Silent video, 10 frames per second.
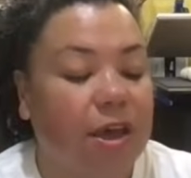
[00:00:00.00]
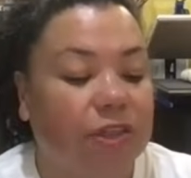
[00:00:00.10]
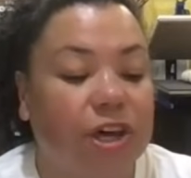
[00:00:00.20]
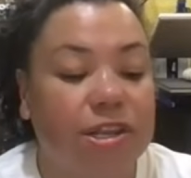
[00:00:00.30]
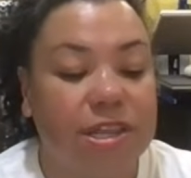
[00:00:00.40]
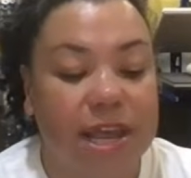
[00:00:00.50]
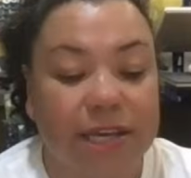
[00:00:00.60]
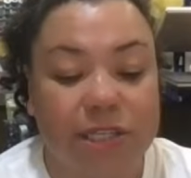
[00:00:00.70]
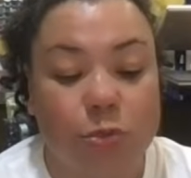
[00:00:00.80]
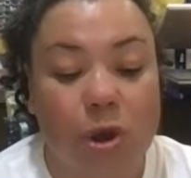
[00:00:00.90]
The
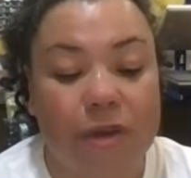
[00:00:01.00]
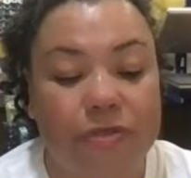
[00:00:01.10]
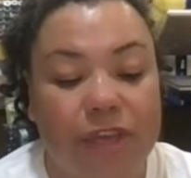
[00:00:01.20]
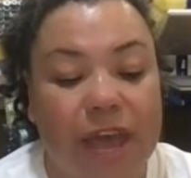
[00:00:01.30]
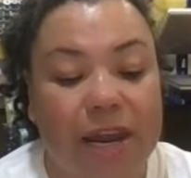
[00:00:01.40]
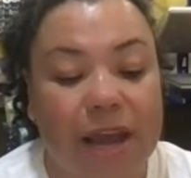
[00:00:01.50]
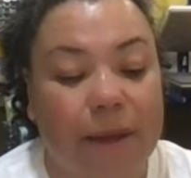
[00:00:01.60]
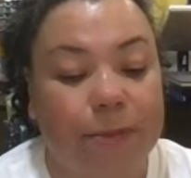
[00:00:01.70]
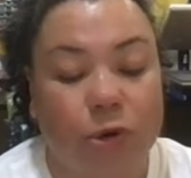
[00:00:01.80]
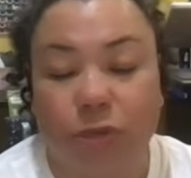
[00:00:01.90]
next one that
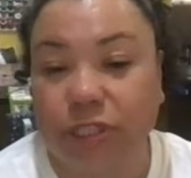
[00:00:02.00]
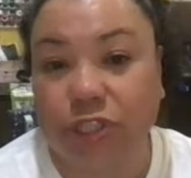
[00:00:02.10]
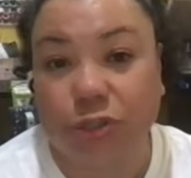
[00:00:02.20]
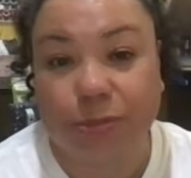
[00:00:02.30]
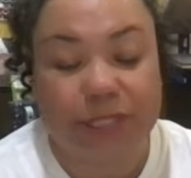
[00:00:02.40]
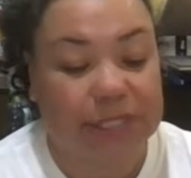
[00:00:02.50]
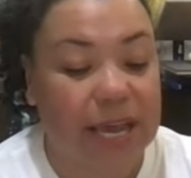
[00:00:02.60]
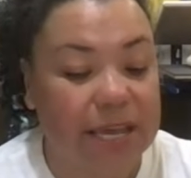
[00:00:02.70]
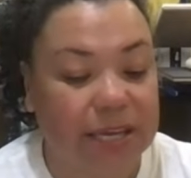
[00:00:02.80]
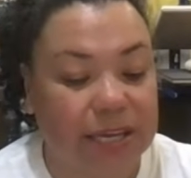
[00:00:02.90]
I'm going to be
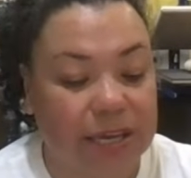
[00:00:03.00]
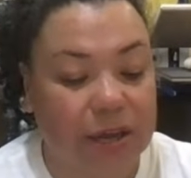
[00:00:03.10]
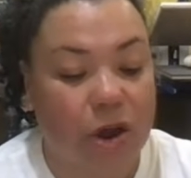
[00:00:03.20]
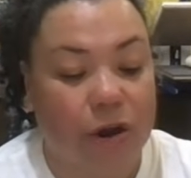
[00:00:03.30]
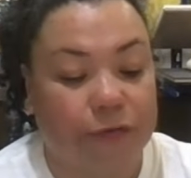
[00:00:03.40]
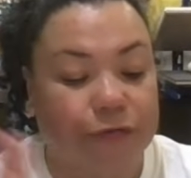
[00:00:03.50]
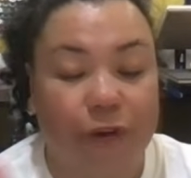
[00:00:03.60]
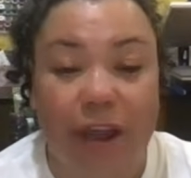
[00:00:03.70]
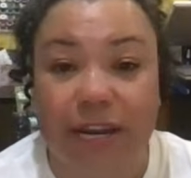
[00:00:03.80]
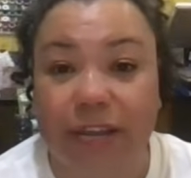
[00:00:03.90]
taking on
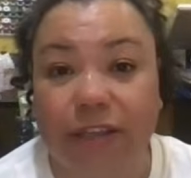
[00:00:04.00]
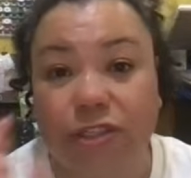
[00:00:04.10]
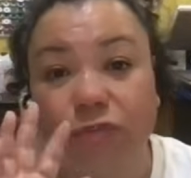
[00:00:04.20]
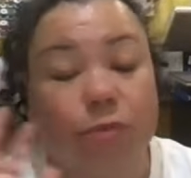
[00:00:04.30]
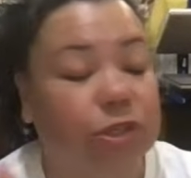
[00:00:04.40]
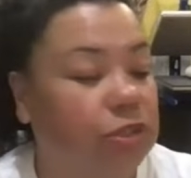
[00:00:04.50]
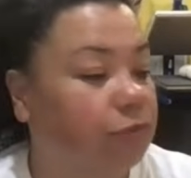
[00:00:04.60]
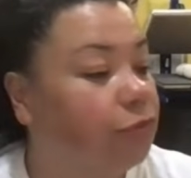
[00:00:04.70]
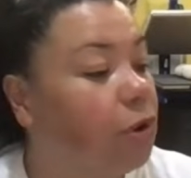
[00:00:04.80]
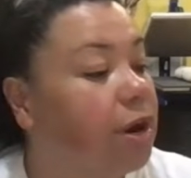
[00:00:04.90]
Friday is from 1 to
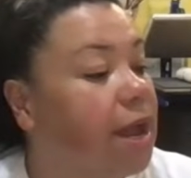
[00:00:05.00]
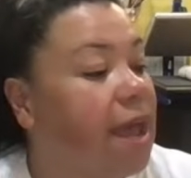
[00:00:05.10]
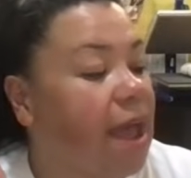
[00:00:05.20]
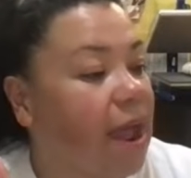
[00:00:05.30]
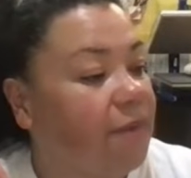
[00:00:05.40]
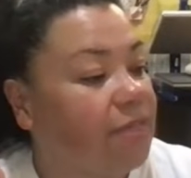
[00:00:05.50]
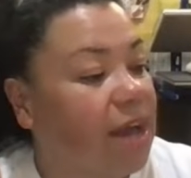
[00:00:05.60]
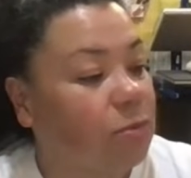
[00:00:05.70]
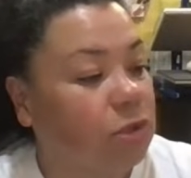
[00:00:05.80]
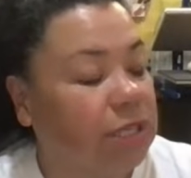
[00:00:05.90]
4, and
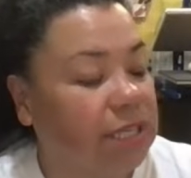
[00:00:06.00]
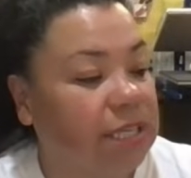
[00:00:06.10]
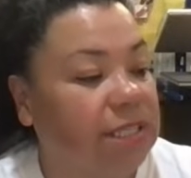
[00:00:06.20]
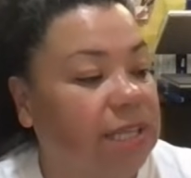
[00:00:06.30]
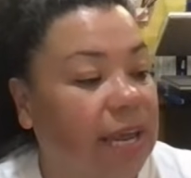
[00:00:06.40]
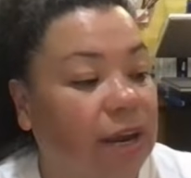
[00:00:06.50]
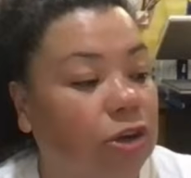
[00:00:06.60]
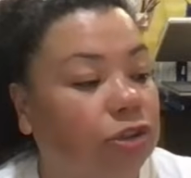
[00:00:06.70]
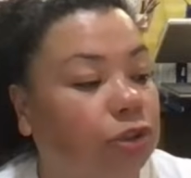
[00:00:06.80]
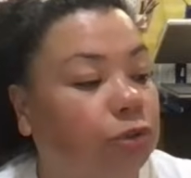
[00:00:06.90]
that one is
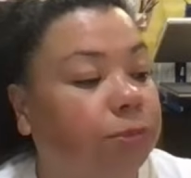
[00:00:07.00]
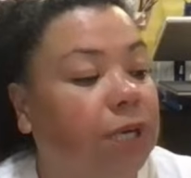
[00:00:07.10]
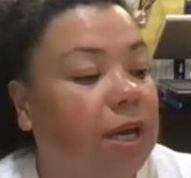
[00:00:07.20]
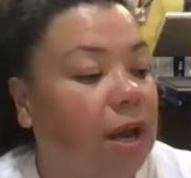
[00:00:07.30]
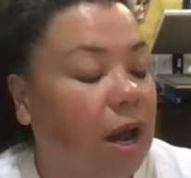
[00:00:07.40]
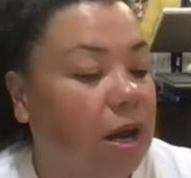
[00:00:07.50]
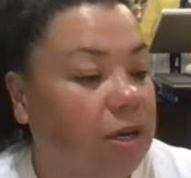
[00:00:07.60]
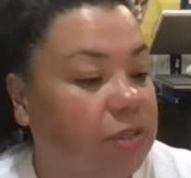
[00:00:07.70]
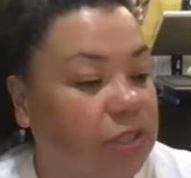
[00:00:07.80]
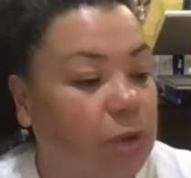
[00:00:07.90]
heirloom
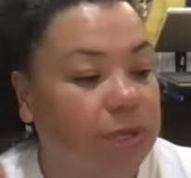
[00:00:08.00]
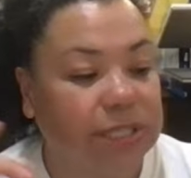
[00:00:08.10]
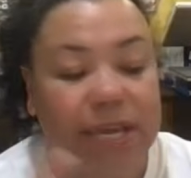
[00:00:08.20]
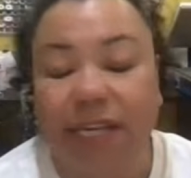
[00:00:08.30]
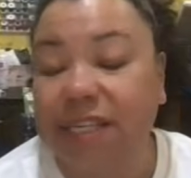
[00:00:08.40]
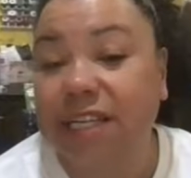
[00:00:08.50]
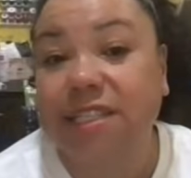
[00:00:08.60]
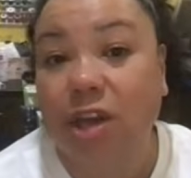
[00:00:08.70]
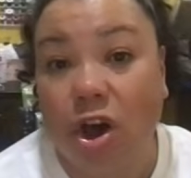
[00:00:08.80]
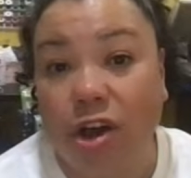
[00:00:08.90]
sewing
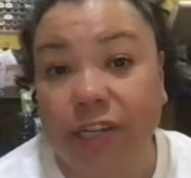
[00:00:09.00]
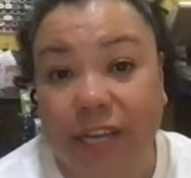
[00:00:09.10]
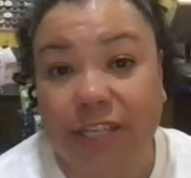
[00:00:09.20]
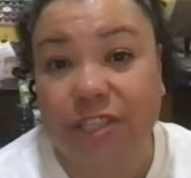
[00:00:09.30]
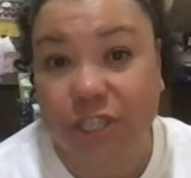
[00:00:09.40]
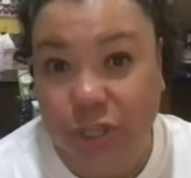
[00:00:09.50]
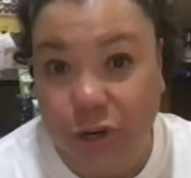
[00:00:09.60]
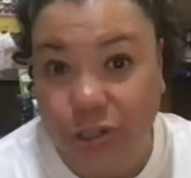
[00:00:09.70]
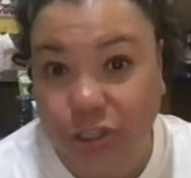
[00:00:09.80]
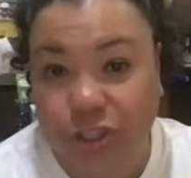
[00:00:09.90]
techniques on a
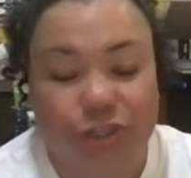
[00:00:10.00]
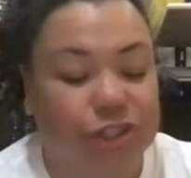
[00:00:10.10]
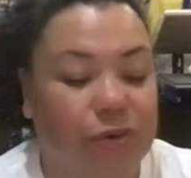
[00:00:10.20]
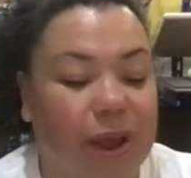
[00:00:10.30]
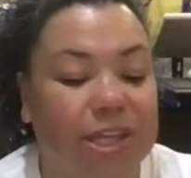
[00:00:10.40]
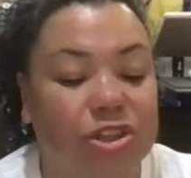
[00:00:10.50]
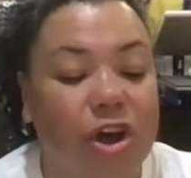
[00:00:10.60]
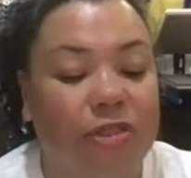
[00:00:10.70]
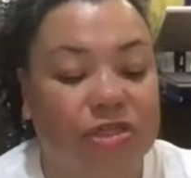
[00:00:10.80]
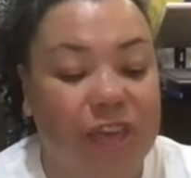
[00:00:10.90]
serger. So I
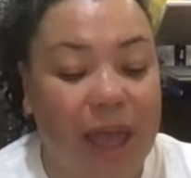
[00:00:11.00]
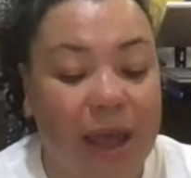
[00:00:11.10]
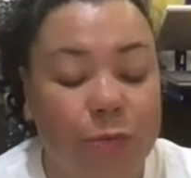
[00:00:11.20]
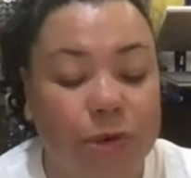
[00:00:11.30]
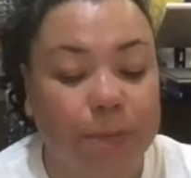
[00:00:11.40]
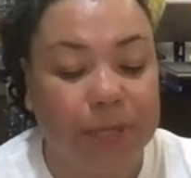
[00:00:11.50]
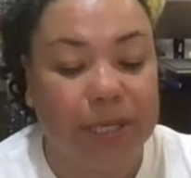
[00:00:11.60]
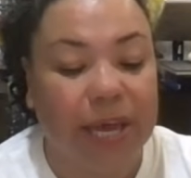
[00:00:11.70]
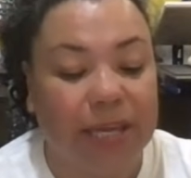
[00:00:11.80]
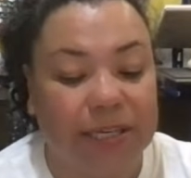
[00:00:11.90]
thought that would
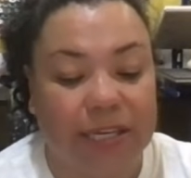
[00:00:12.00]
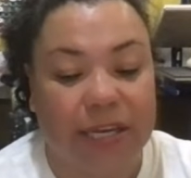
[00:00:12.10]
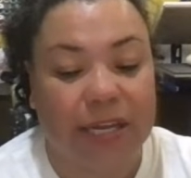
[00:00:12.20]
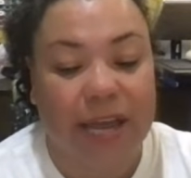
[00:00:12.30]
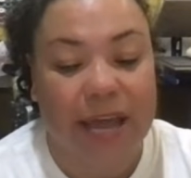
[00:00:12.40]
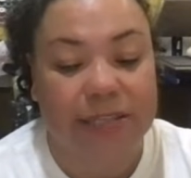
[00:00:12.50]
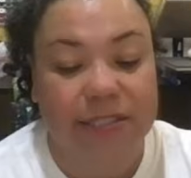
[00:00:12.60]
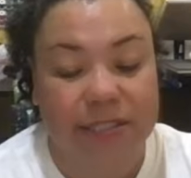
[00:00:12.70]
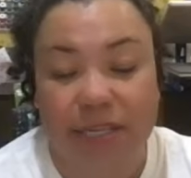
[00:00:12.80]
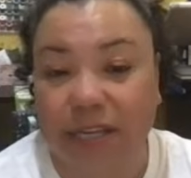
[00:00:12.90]
be a neat class
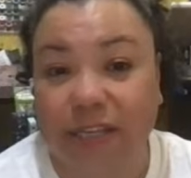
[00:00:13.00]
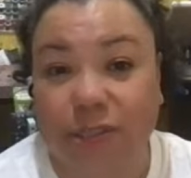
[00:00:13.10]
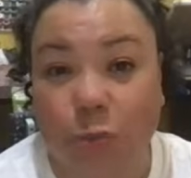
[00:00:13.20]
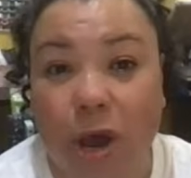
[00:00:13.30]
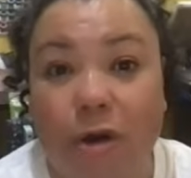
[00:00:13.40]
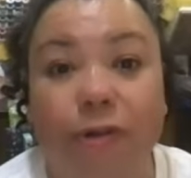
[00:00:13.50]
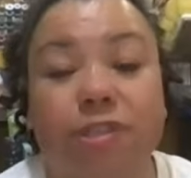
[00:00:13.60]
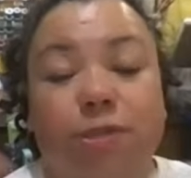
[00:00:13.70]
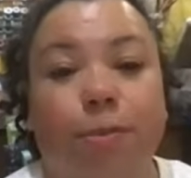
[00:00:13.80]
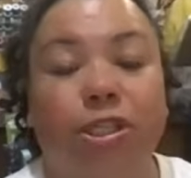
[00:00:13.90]
to take as well,
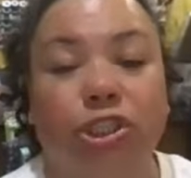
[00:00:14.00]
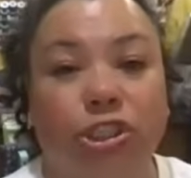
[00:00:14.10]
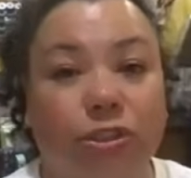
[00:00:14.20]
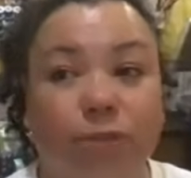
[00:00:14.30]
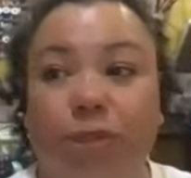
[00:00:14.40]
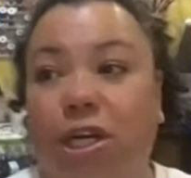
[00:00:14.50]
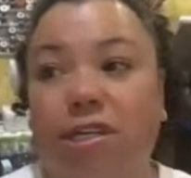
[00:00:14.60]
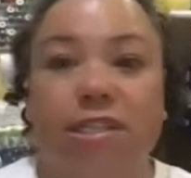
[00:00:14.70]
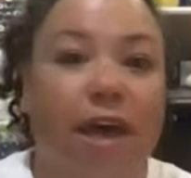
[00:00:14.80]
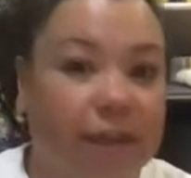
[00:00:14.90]
especially
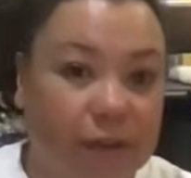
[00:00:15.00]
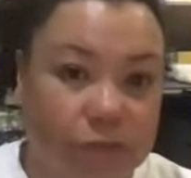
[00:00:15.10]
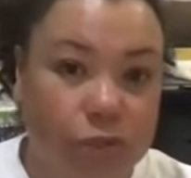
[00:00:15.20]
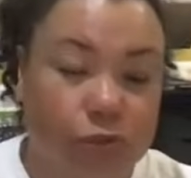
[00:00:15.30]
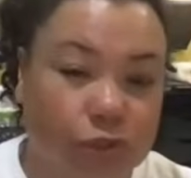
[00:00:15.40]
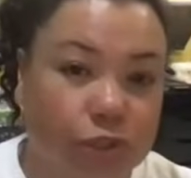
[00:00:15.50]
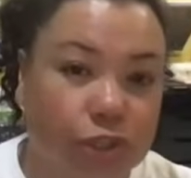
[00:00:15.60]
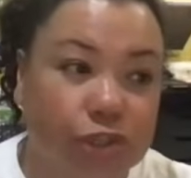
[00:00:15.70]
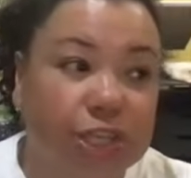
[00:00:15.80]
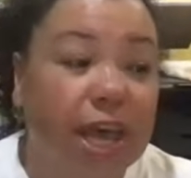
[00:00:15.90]
because I have 2
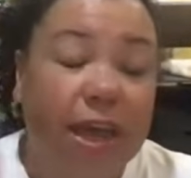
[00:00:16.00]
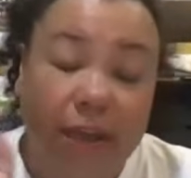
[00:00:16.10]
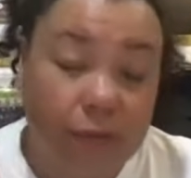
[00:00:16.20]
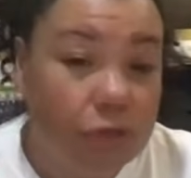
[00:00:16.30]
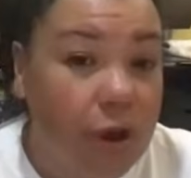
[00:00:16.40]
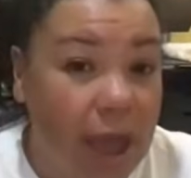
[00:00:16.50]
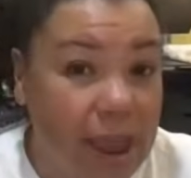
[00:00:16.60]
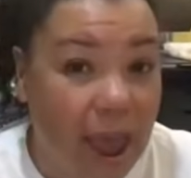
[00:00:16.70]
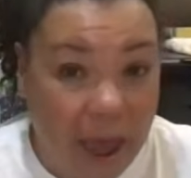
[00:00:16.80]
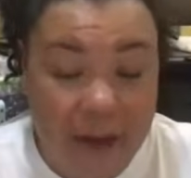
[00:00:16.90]
sergers, even though I
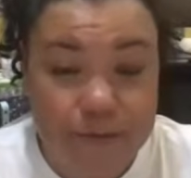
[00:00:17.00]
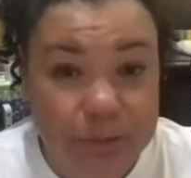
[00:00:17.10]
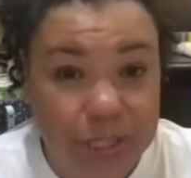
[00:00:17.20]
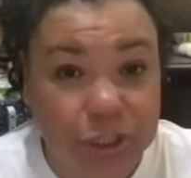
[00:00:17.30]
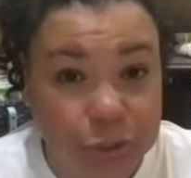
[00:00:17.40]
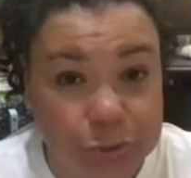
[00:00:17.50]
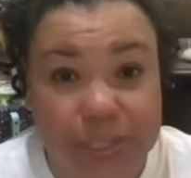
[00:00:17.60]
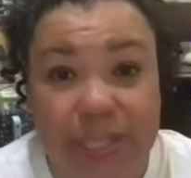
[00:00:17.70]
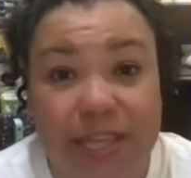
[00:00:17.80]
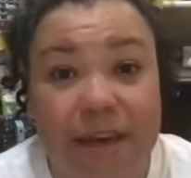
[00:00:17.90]
have been
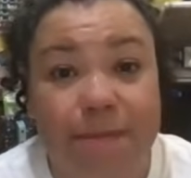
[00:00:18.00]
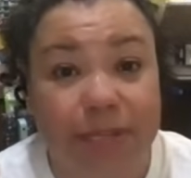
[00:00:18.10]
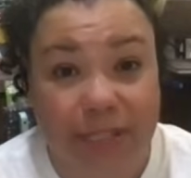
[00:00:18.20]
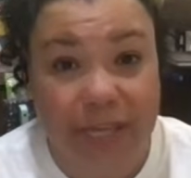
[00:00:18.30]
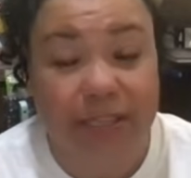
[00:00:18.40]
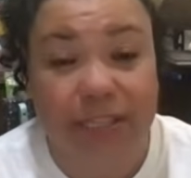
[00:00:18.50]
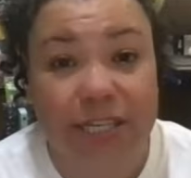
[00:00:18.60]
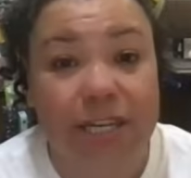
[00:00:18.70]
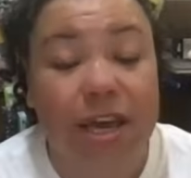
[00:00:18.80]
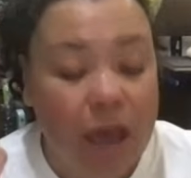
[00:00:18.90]
using them lately.
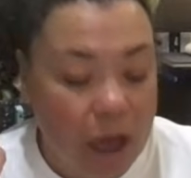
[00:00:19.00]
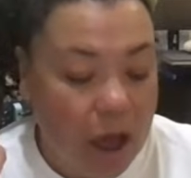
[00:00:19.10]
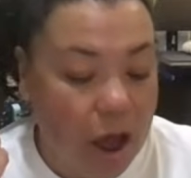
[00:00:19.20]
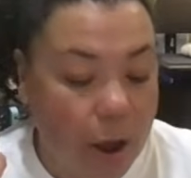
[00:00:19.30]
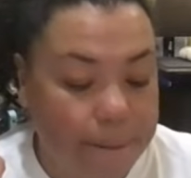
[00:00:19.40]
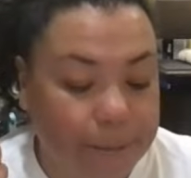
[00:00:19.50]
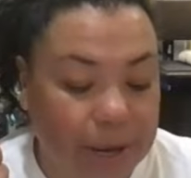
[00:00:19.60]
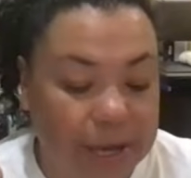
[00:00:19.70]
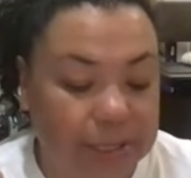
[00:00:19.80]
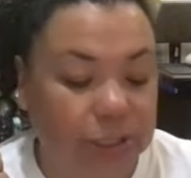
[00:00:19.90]

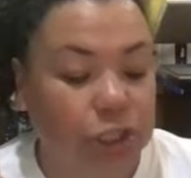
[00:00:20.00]
But